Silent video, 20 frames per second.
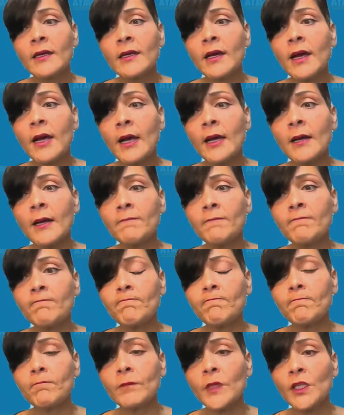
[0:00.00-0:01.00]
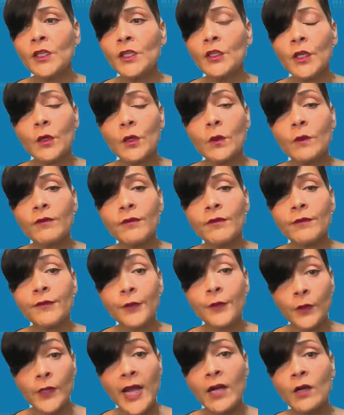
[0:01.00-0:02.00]

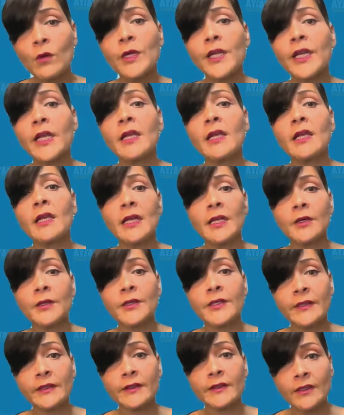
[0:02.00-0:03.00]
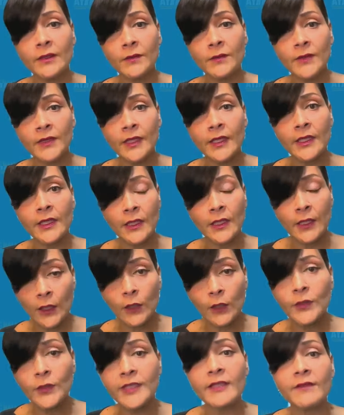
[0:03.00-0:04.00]
food equity in our systems and an
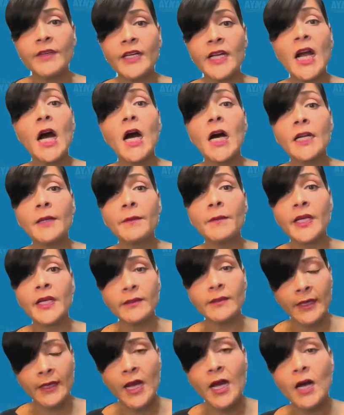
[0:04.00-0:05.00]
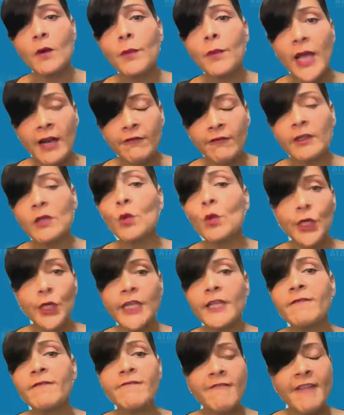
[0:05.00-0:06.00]
inclusive economy to help every
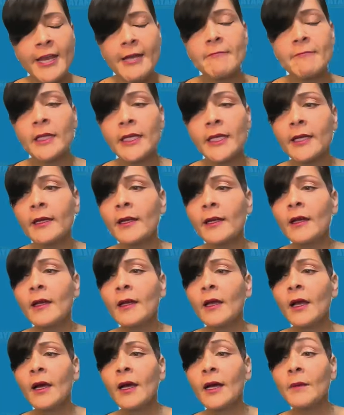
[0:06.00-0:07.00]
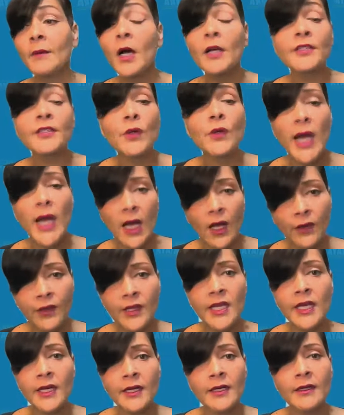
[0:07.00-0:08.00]
working family. Also
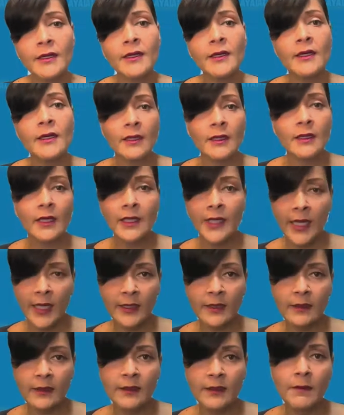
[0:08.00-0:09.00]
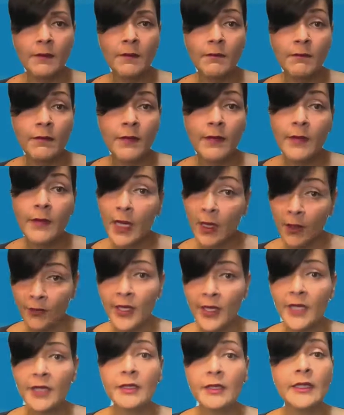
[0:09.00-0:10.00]
healthcare. Again,
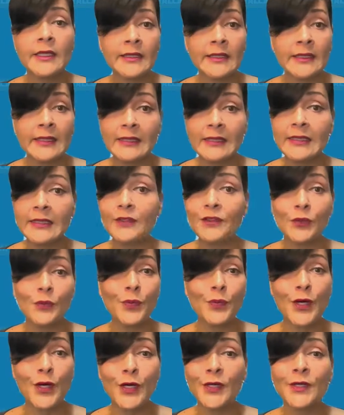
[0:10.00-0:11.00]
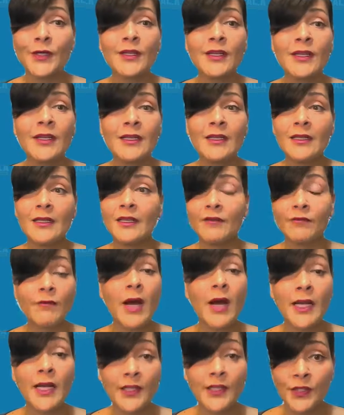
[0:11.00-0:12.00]
healthcare is an essential part of
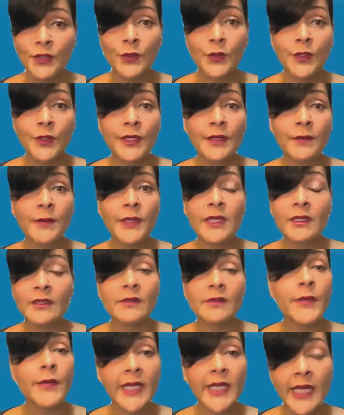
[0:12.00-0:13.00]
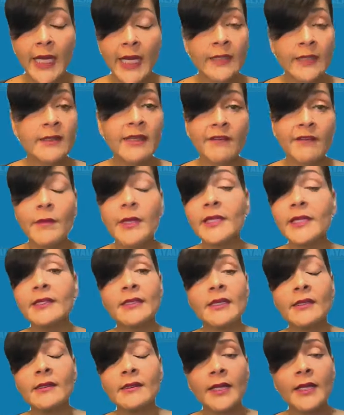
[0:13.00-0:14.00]
my story because Medicaid saved my
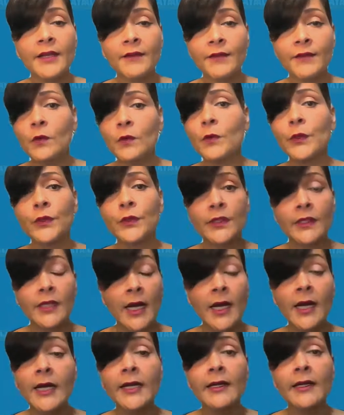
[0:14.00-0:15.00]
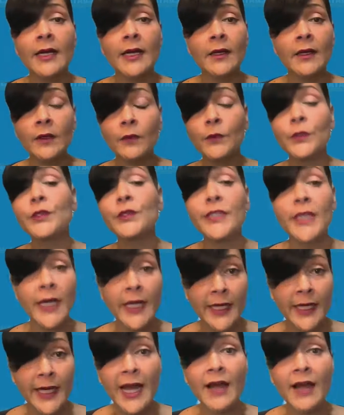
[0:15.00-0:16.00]
son's life. He almost died. I almost
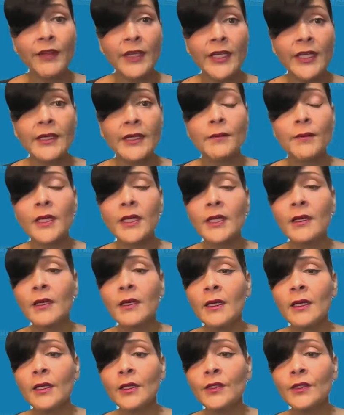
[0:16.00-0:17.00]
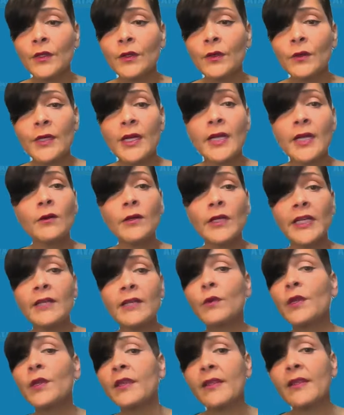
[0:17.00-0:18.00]
died having him. So not only
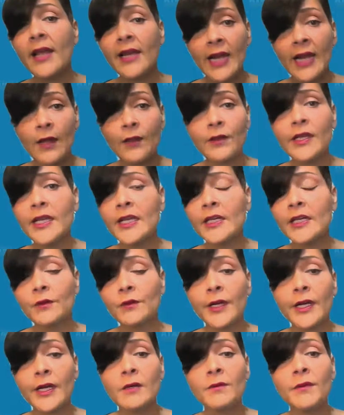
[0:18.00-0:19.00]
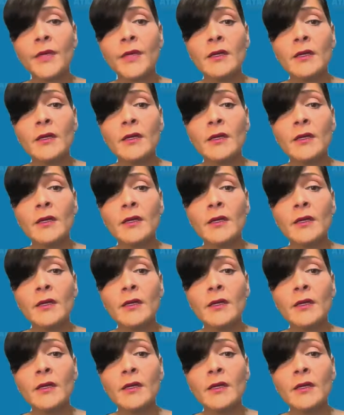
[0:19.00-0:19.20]
within that healthcare realm,